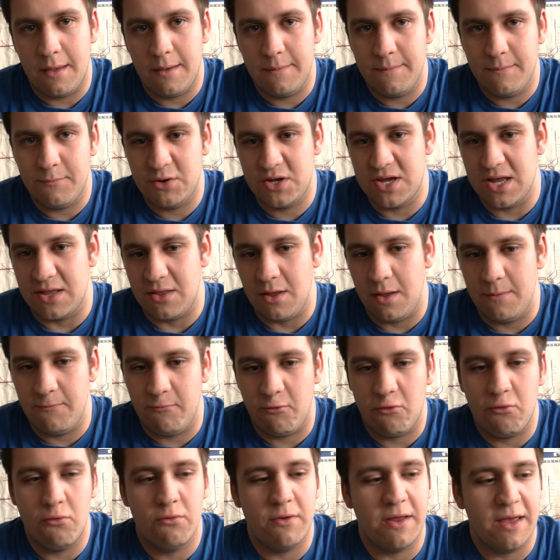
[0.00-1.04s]
which at time of
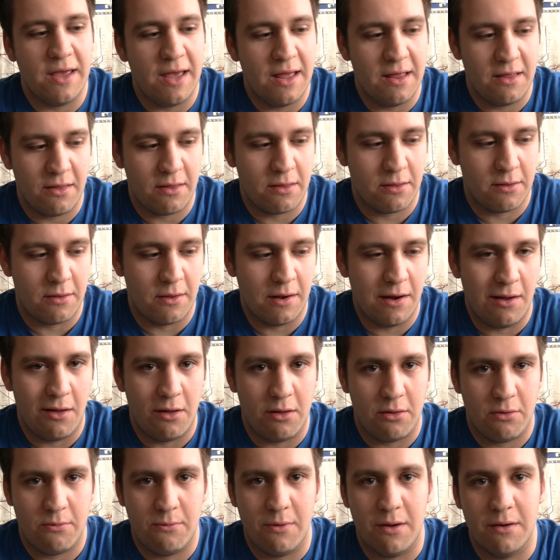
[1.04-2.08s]
recording is the
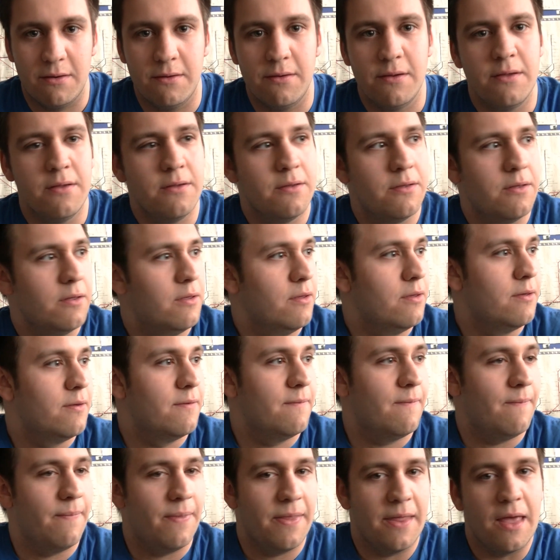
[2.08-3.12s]
last one,
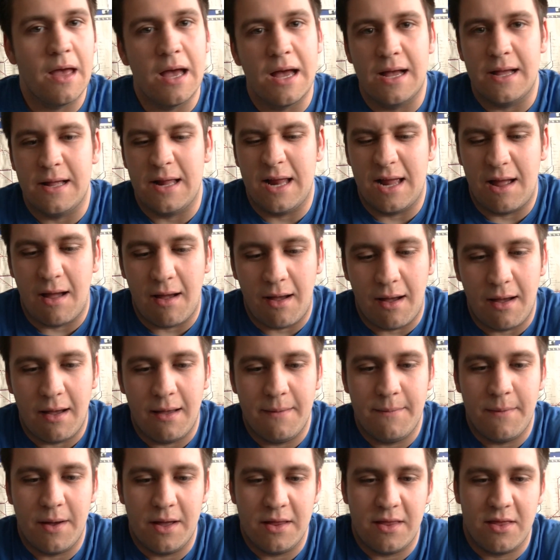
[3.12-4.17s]

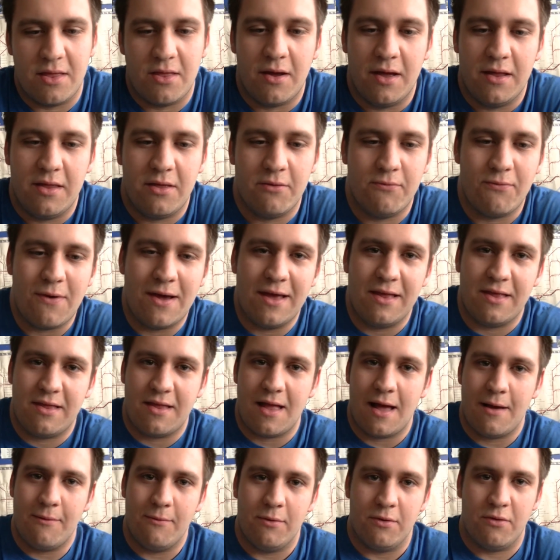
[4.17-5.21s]
I decided to raise
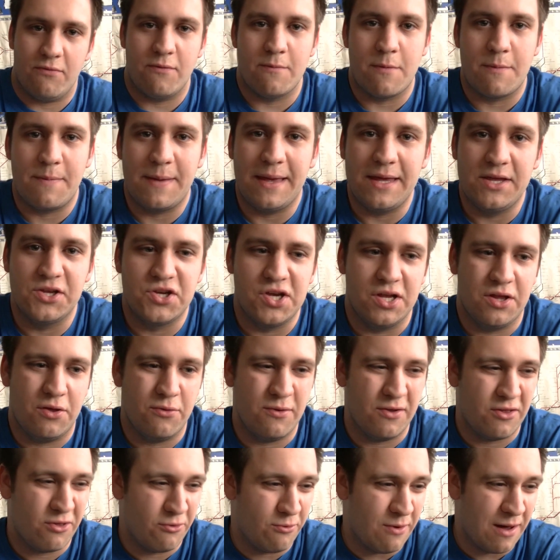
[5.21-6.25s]
that one from a PG to
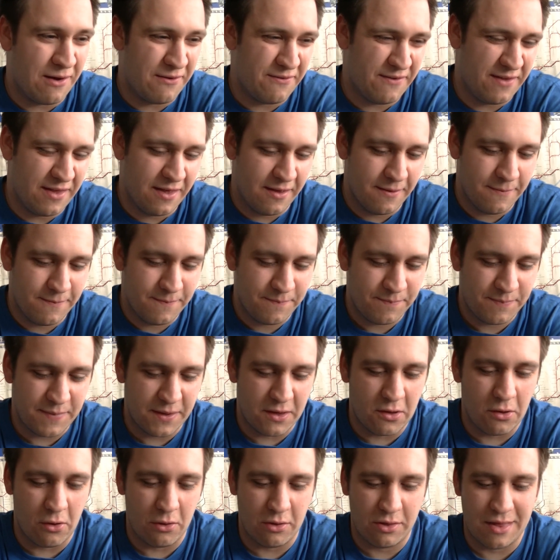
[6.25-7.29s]
a 12,
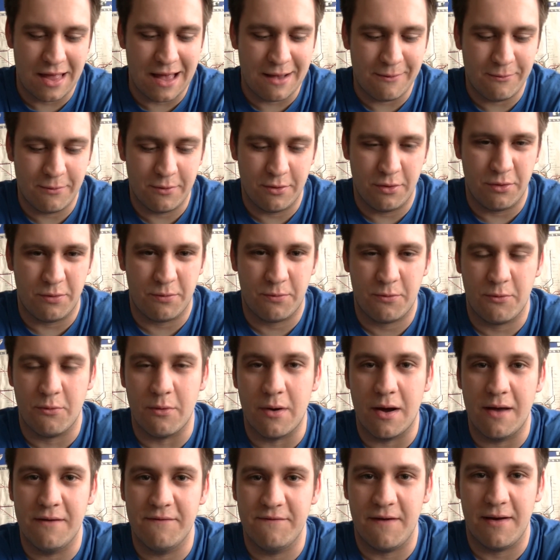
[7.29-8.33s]
because that was
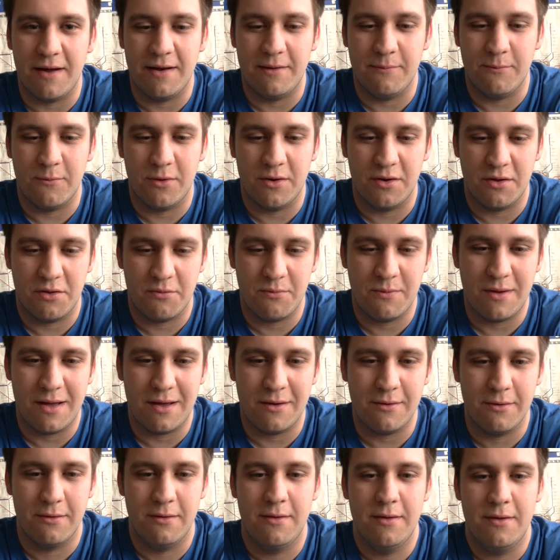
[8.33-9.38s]
quite a violent one as
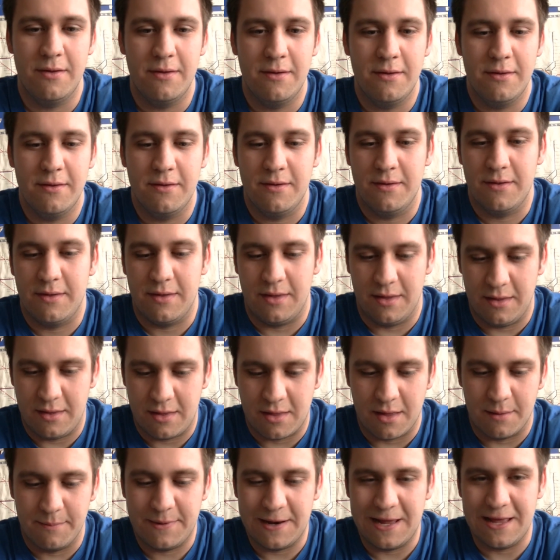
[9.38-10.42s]
well in
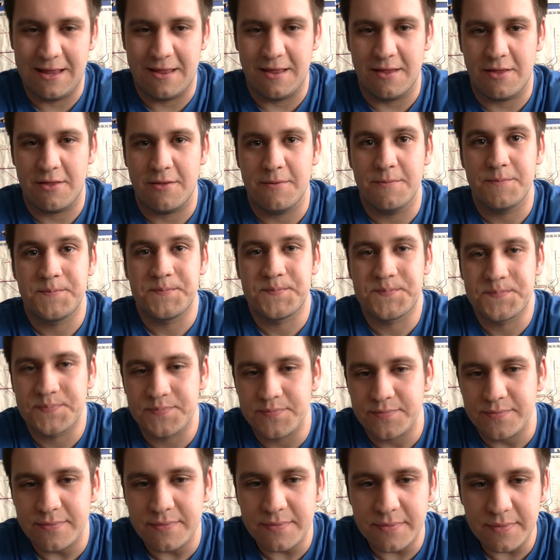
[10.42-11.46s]
some places.
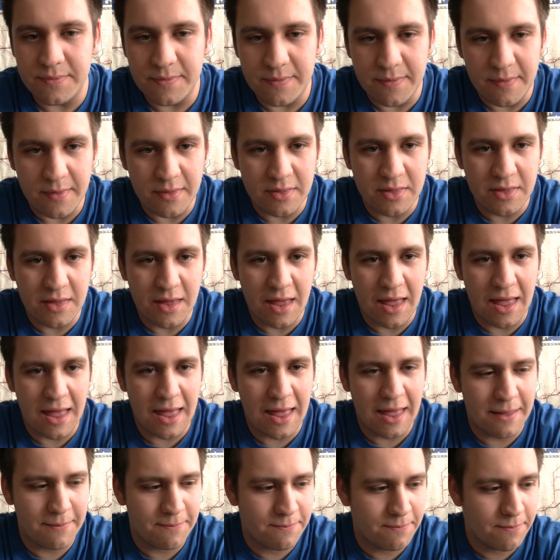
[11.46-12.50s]

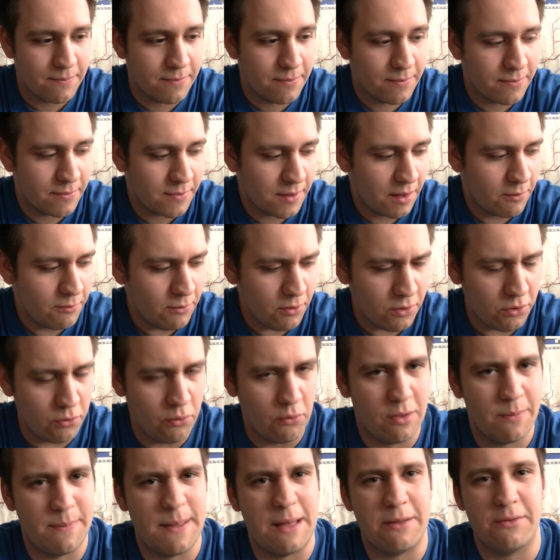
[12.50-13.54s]
And I want to
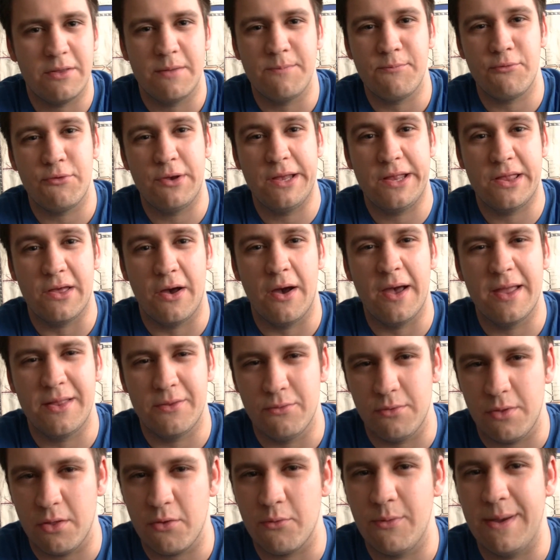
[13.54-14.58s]
talk about the
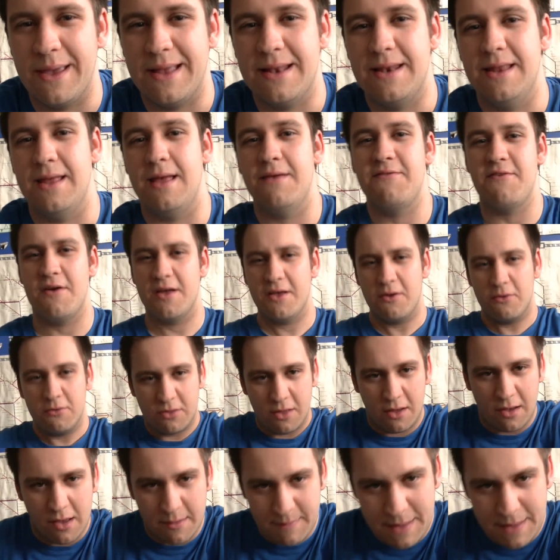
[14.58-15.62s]
pre-titles quickly, if I've got time.